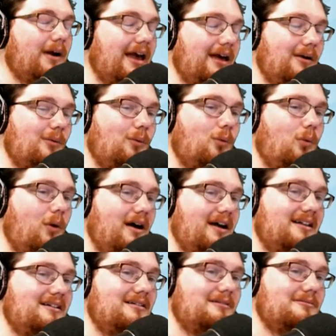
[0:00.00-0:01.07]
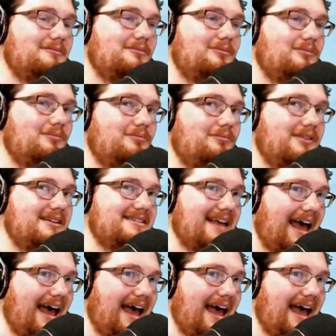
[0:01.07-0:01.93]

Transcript: okay, what is